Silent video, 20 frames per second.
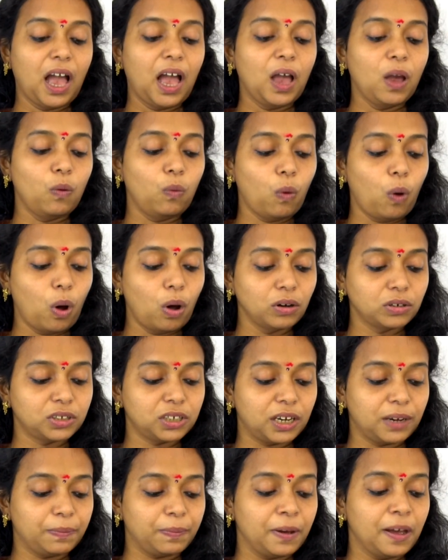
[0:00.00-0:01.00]
I
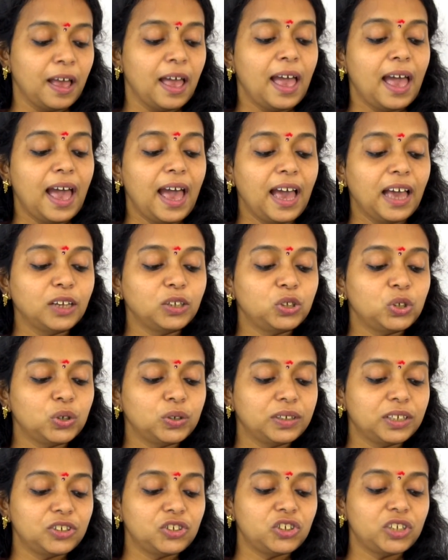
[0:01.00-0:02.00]
walked up and
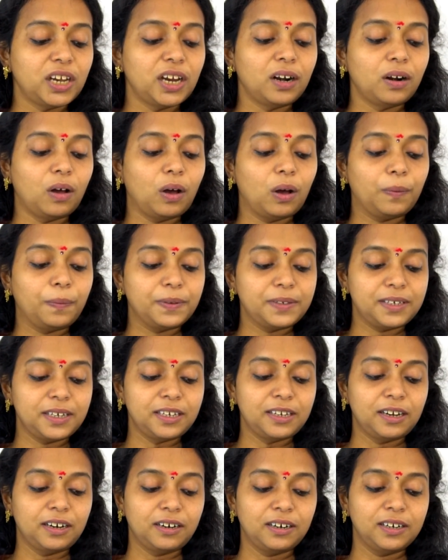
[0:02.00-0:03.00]
took the chair
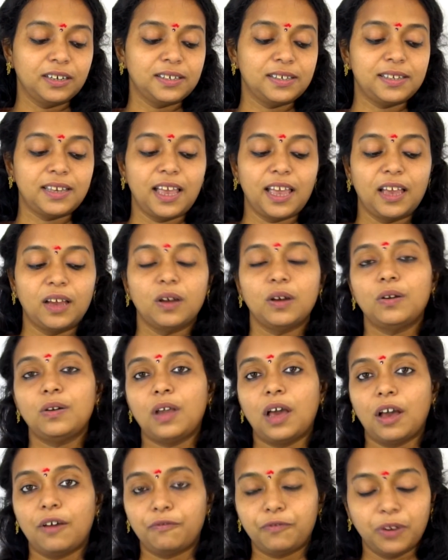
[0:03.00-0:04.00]
opposite her, saying,
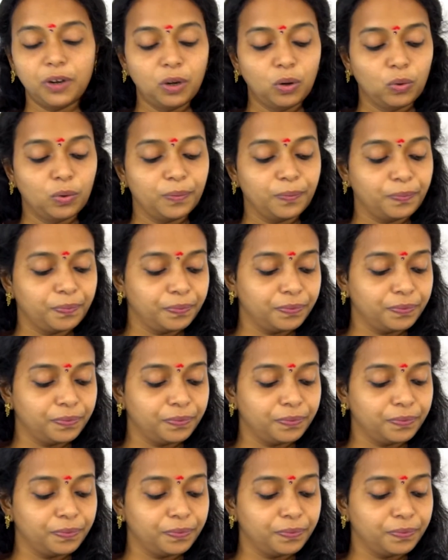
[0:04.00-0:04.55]
"Good afternoon."